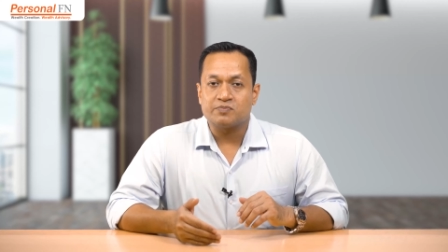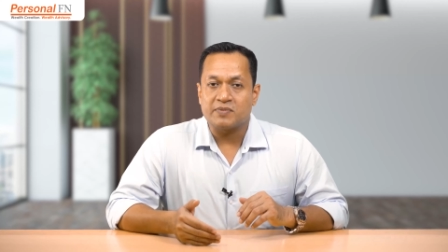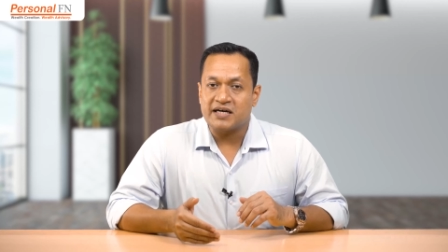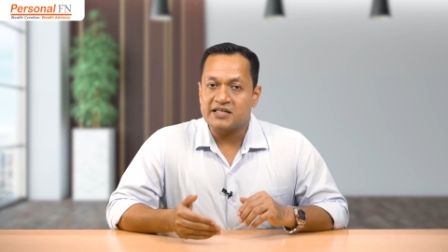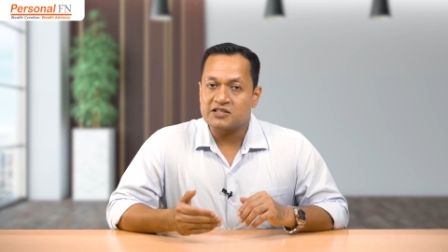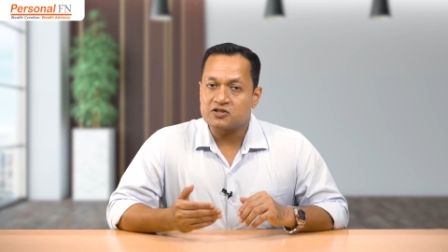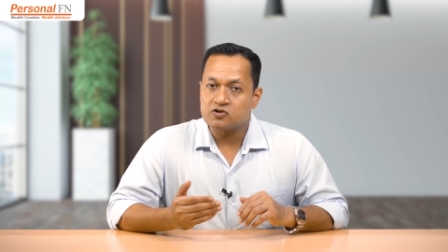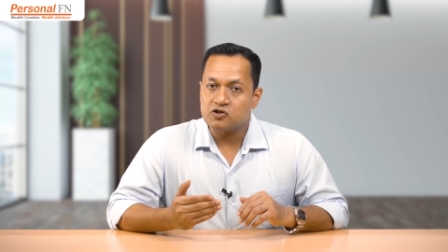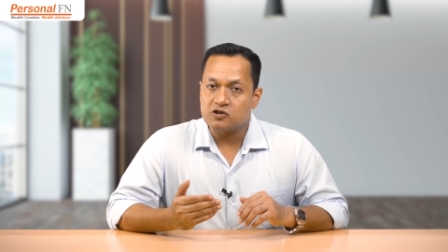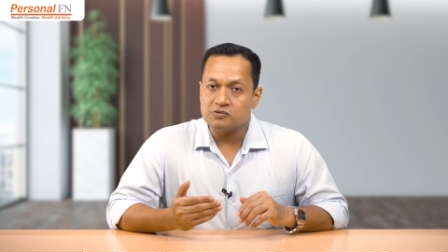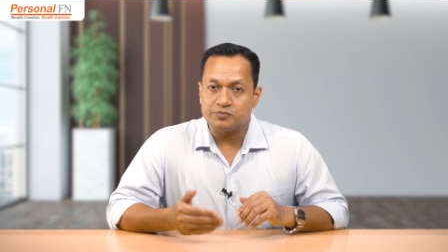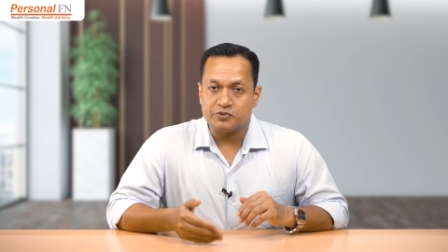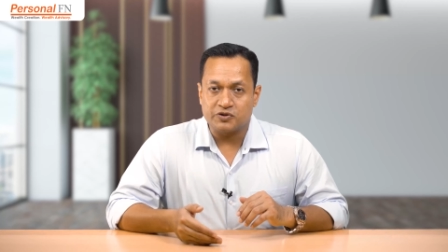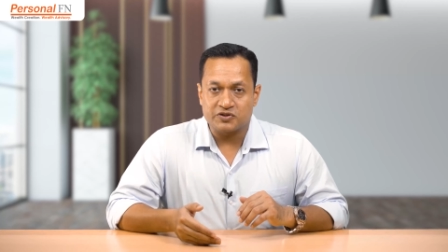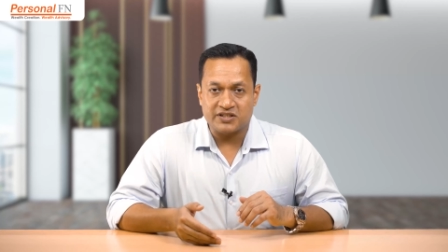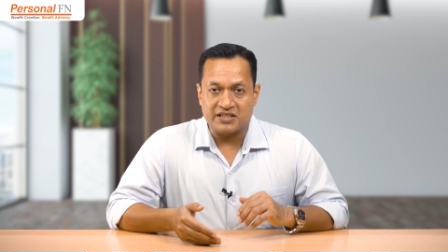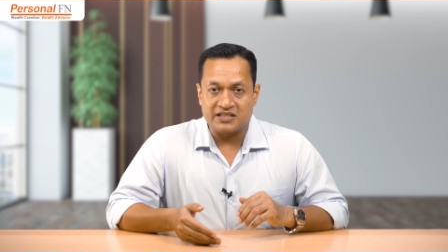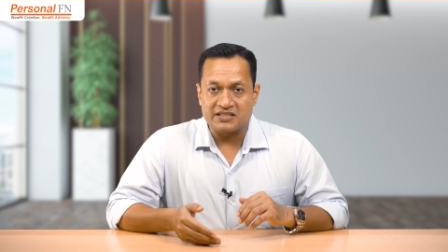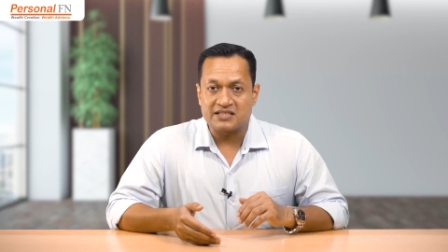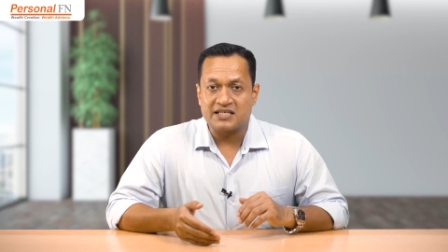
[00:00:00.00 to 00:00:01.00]
SMART Score
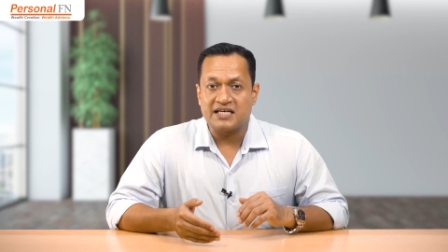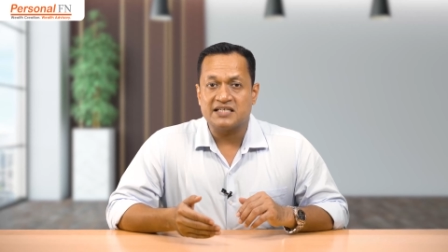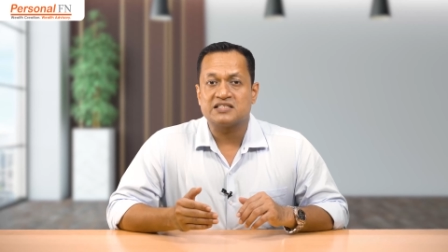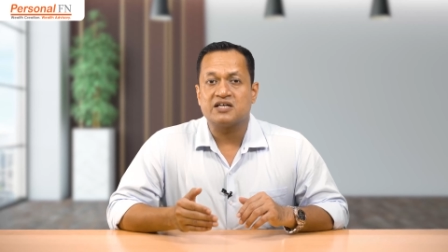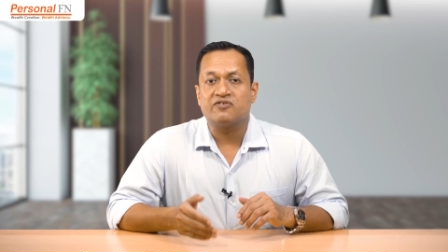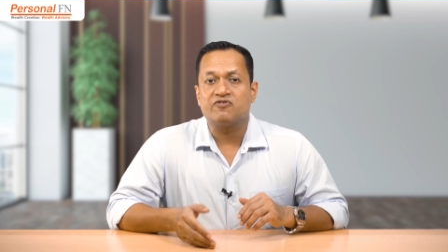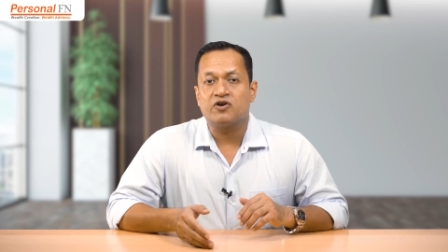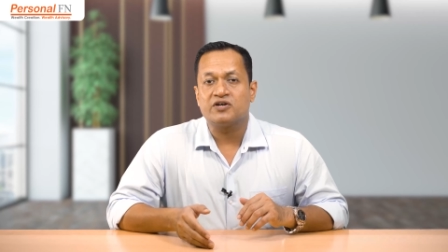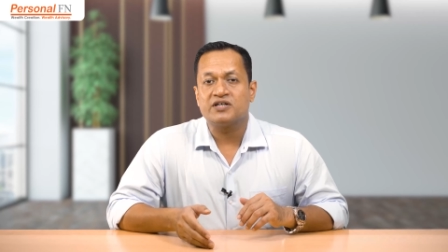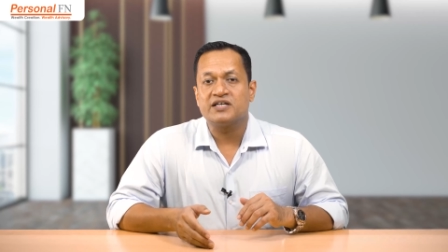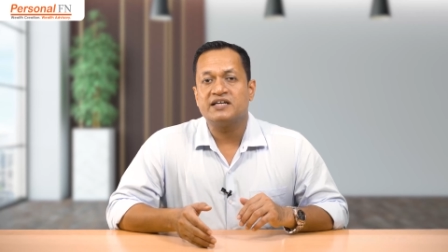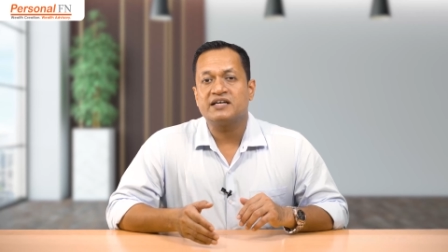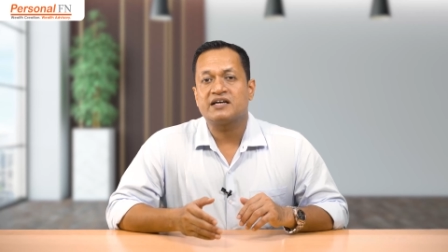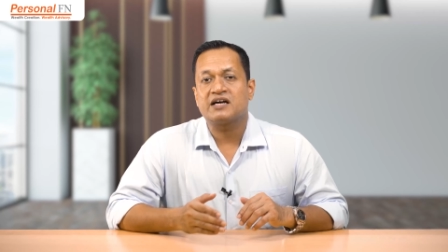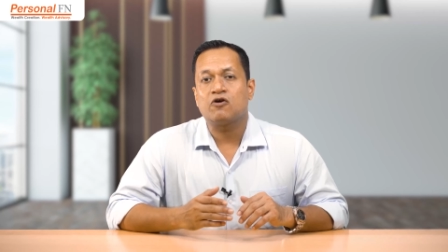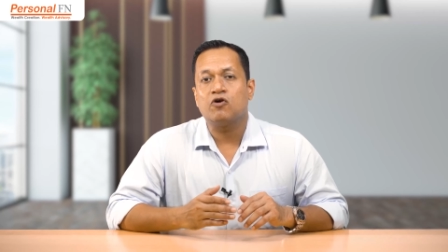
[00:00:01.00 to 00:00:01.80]
process, has awarded